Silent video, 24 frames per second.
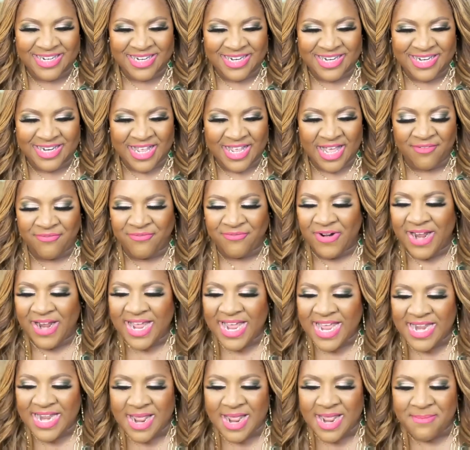
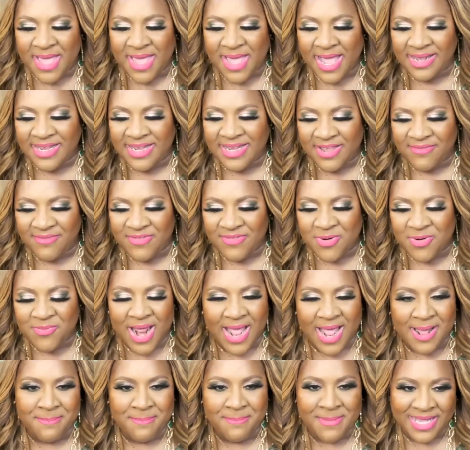Afraid I'm not giving the
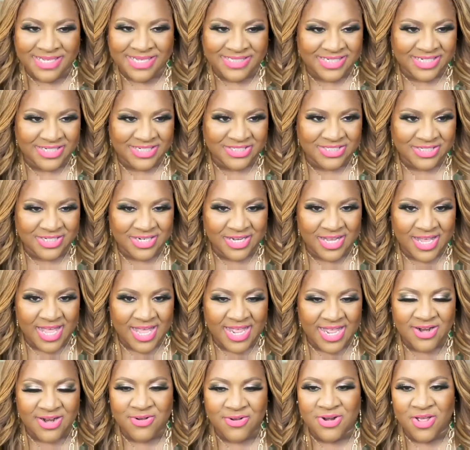right message. I
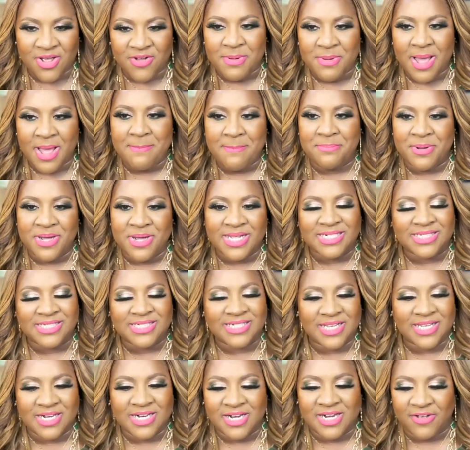don't know if my book is
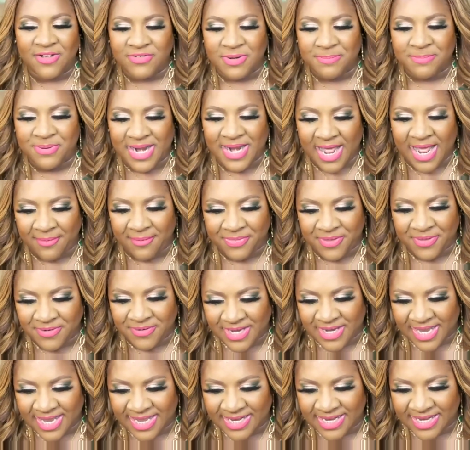good enough to put out there
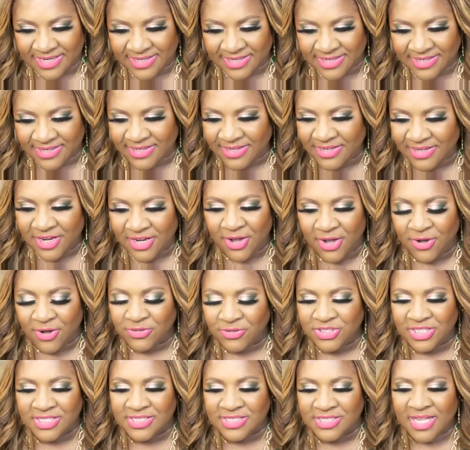yet. You know,
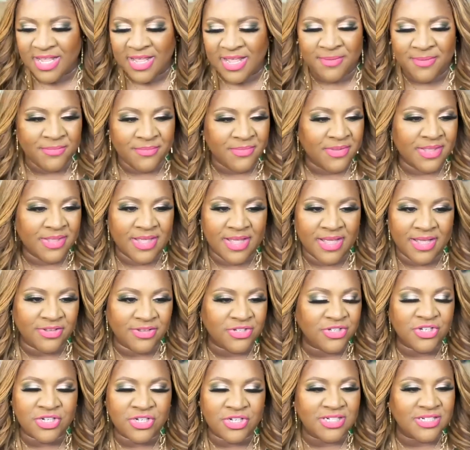just do
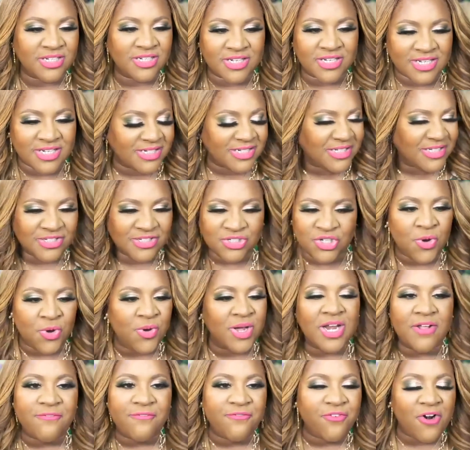
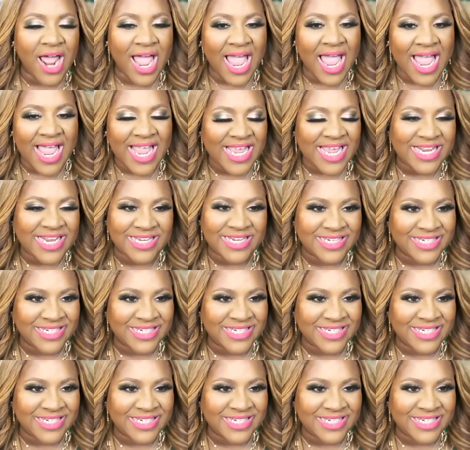it afraid.